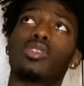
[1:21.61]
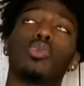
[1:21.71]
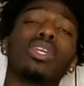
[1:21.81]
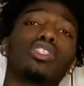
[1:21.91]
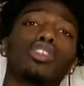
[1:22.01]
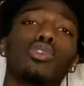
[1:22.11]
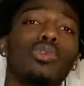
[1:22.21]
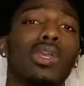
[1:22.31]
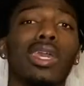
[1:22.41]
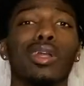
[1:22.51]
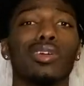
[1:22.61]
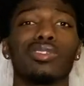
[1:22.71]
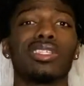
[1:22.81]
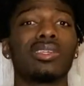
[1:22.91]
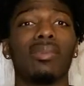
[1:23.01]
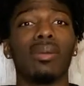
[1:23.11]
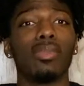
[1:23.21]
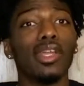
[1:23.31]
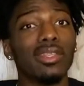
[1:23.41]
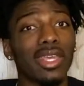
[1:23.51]
week two, getting closer to my
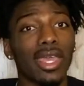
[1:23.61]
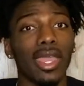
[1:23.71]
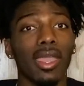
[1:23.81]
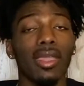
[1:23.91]
birthday.